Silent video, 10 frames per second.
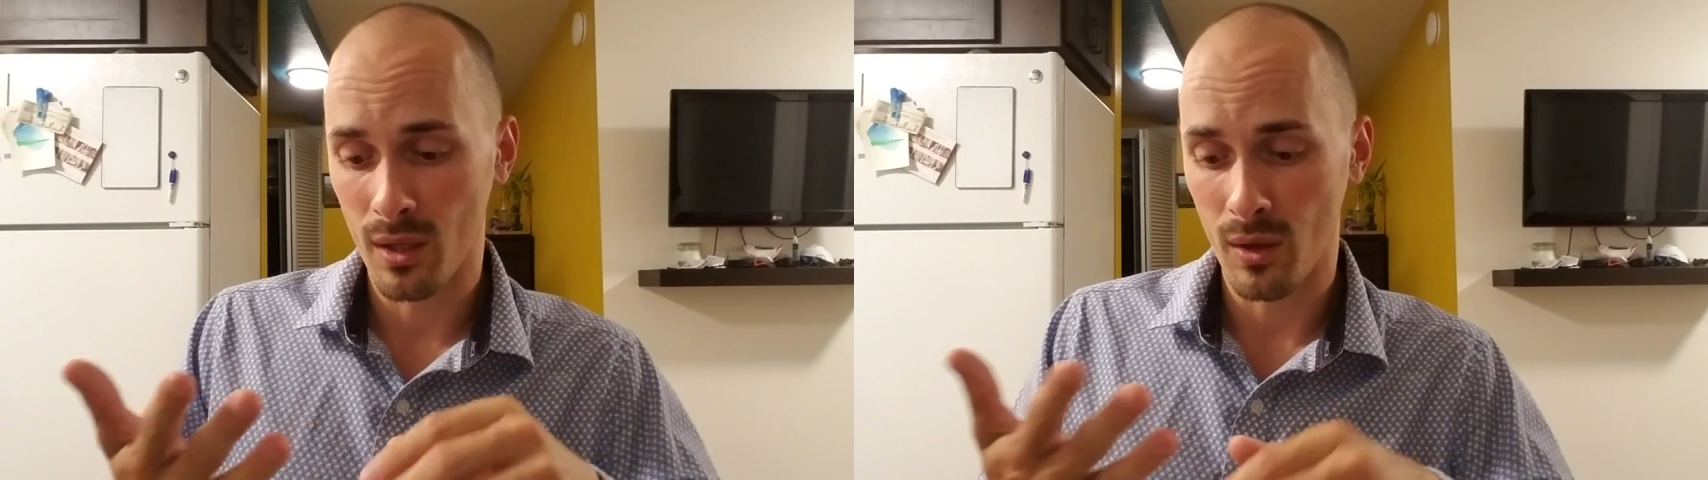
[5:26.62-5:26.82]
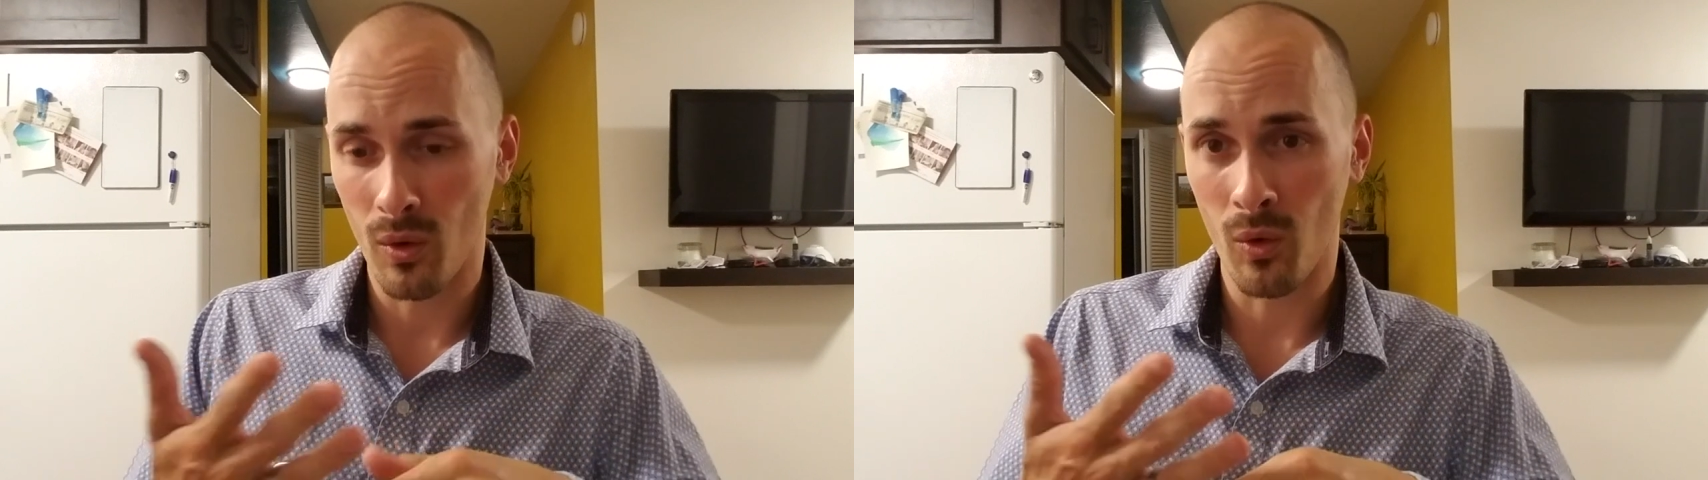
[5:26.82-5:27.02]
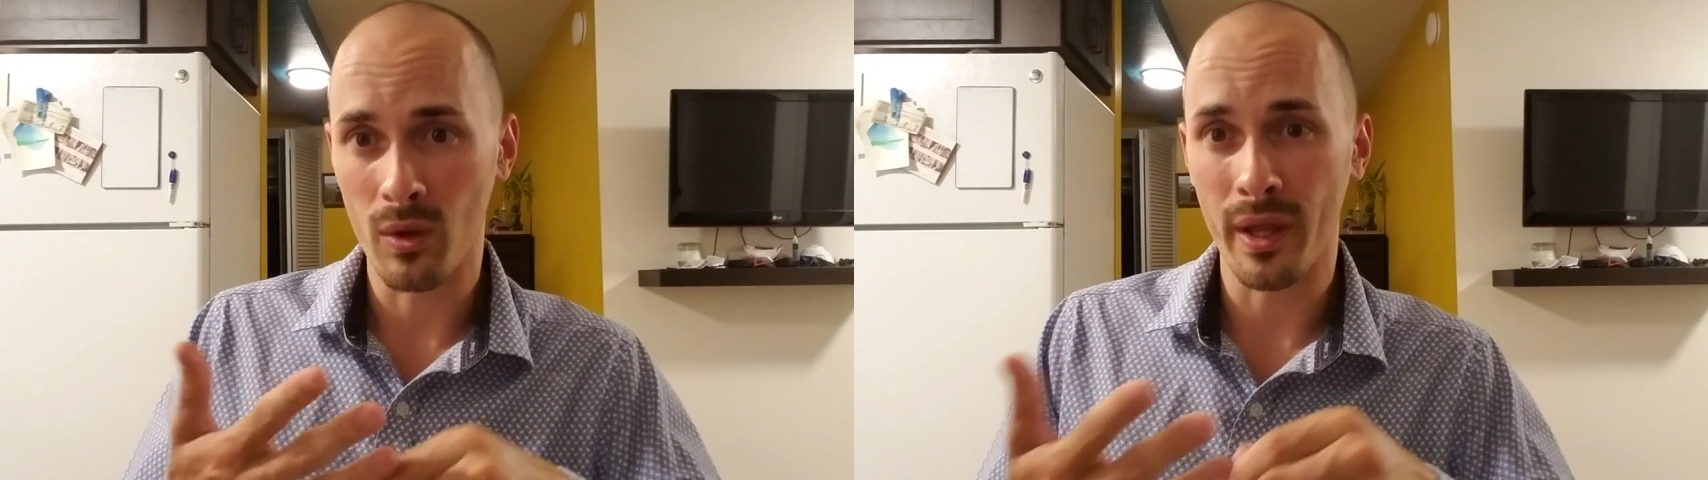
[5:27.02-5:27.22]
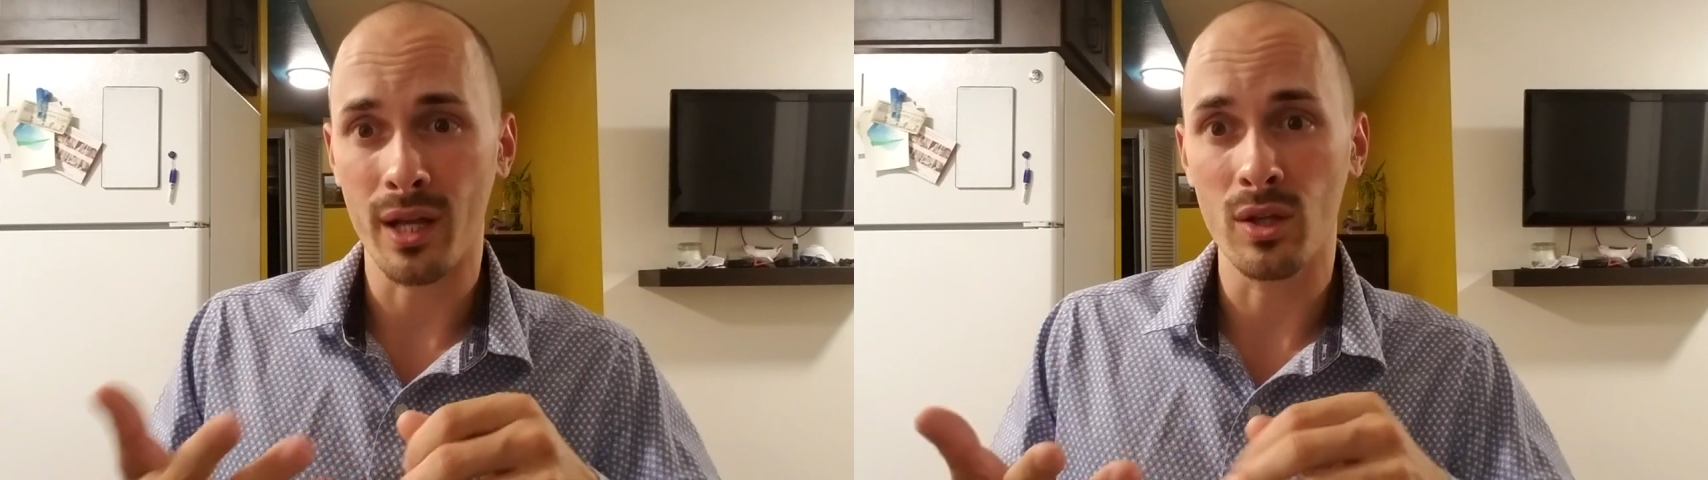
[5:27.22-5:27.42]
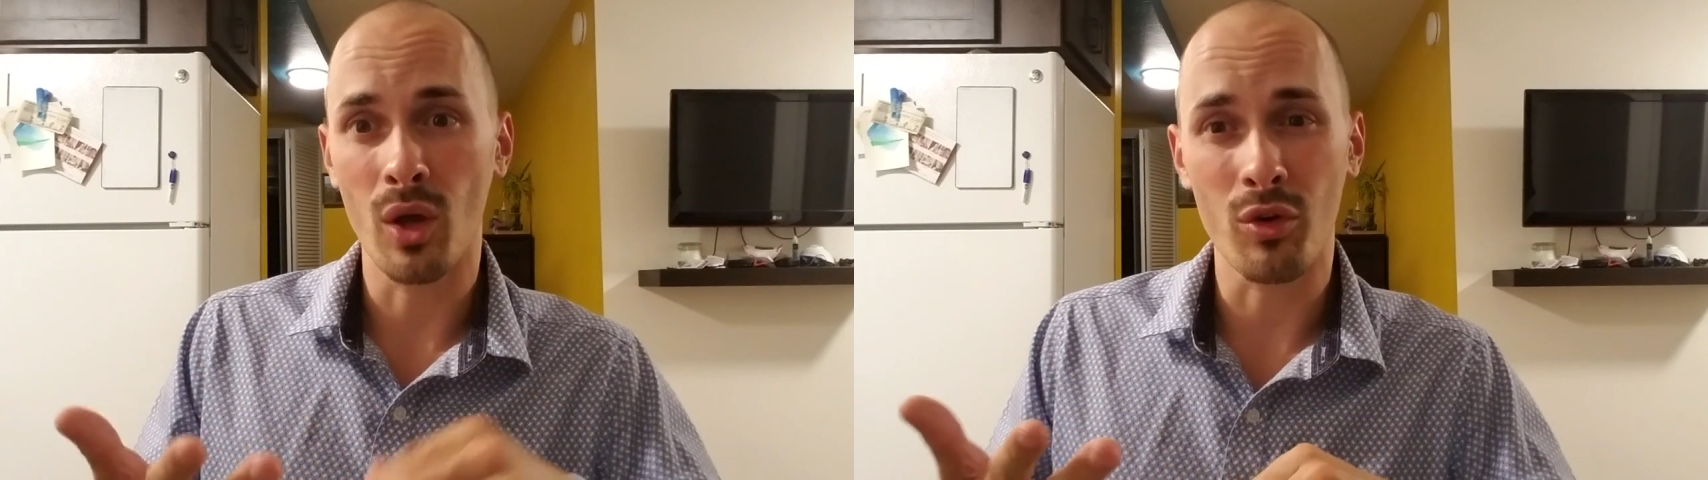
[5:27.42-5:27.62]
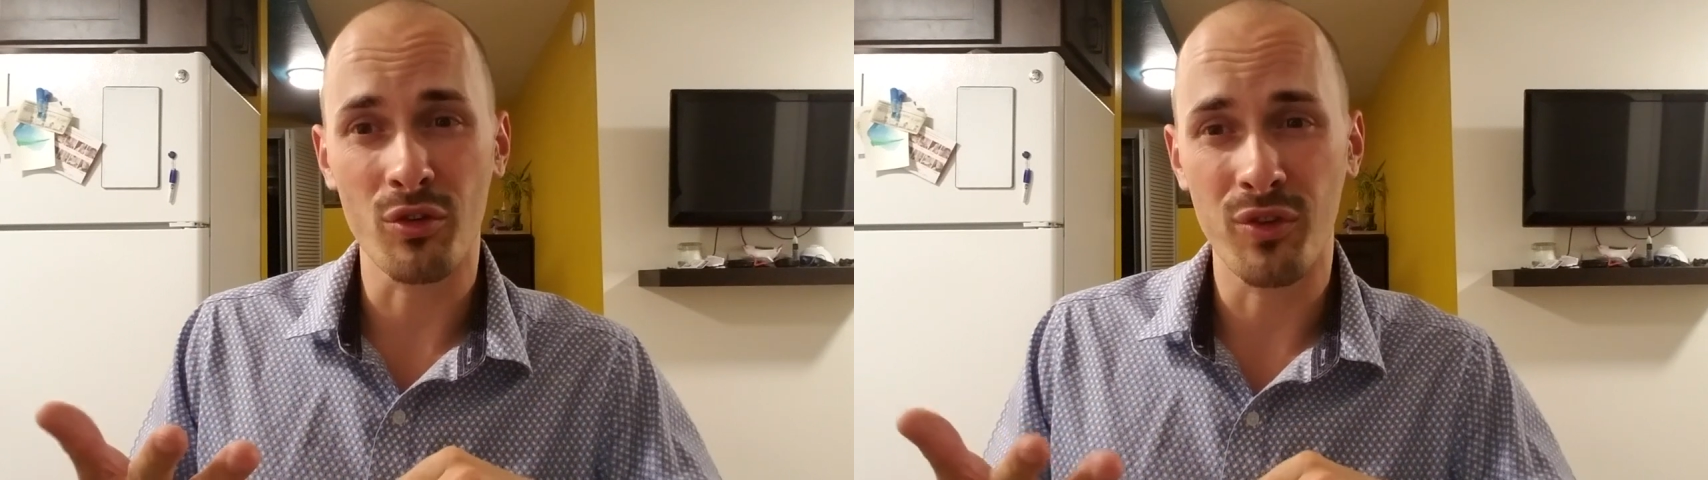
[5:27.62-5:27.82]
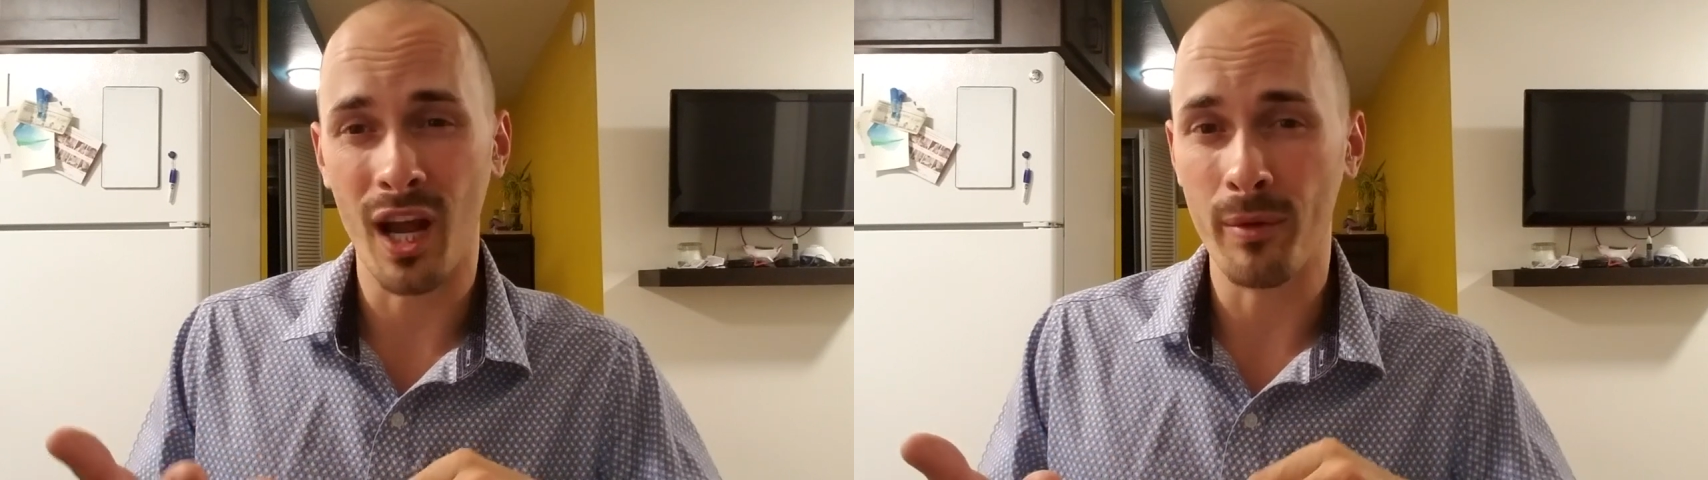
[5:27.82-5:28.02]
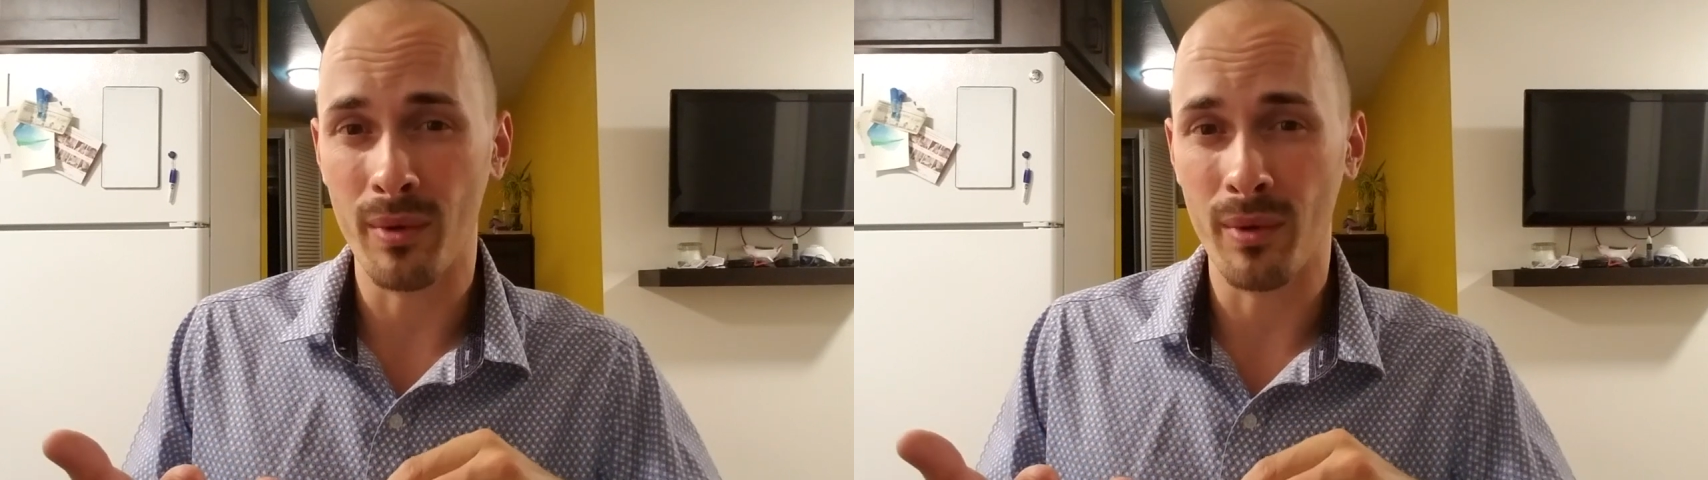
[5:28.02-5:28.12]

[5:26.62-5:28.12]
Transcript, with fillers: or like a lower fiber,